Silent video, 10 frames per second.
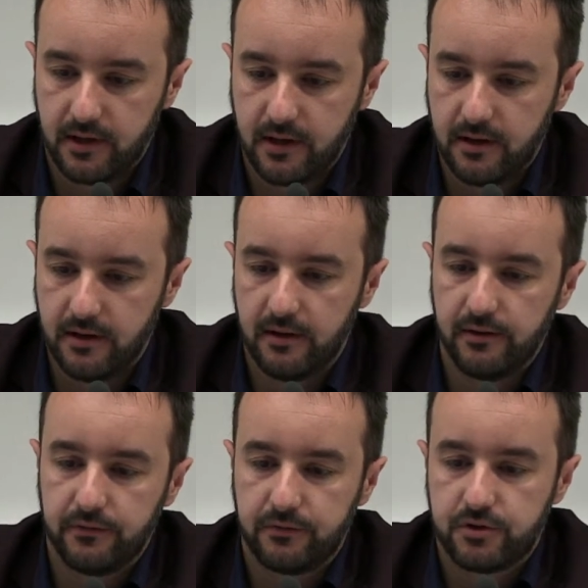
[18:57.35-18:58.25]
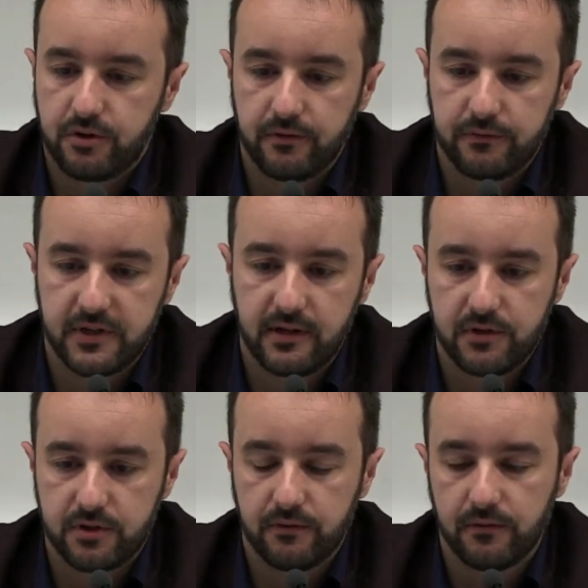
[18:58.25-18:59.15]
the future of
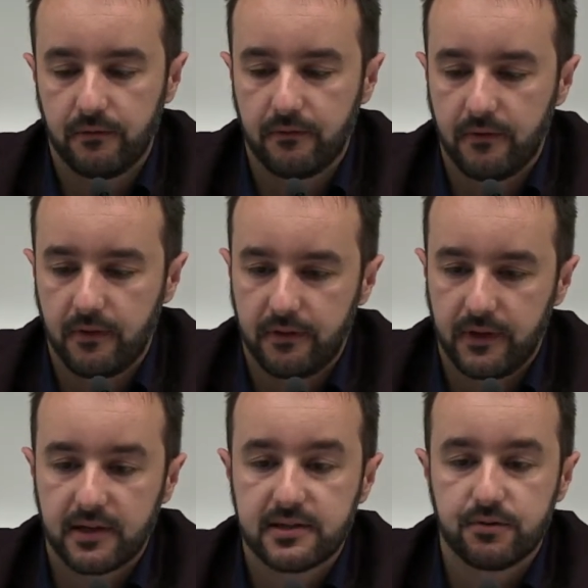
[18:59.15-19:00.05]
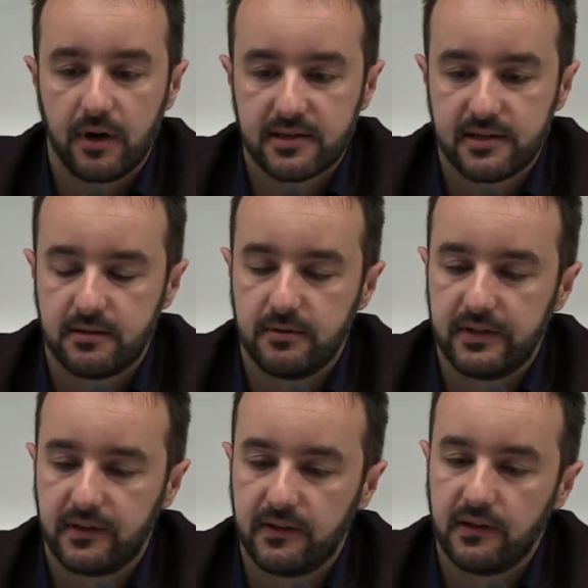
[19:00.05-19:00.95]
television, thanks to
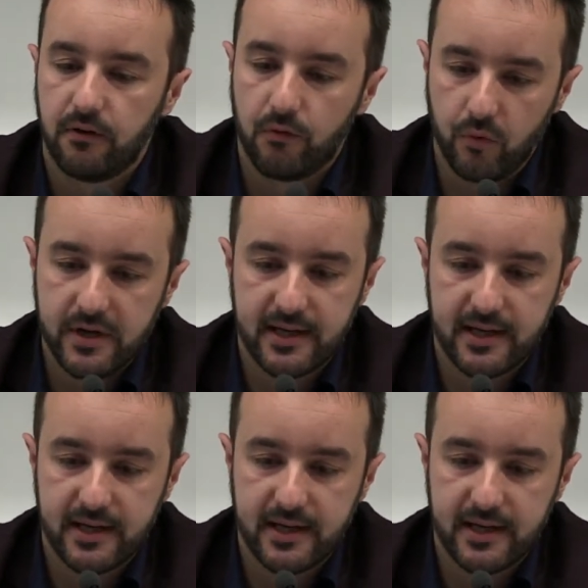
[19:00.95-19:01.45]
accessibility or